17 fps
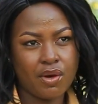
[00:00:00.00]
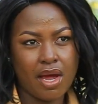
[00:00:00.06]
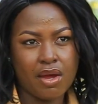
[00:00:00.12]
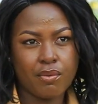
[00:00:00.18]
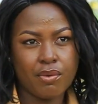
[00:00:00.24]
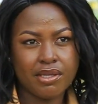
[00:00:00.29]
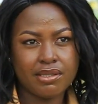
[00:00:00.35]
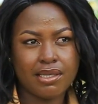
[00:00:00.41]

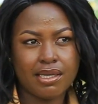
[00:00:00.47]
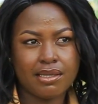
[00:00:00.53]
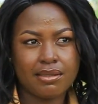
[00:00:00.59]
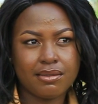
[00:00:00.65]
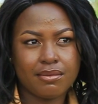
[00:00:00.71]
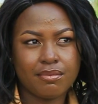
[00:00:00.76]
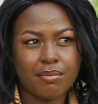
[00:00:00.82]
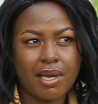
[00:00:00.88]
I went
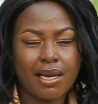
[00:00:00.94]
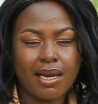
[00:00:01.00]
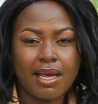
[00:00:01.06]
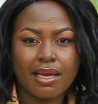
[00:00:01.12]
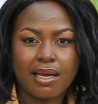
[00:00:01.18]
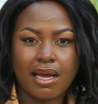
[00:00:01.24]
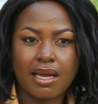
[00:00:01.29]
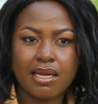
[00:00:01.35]
at
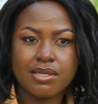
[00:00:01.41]
Malaika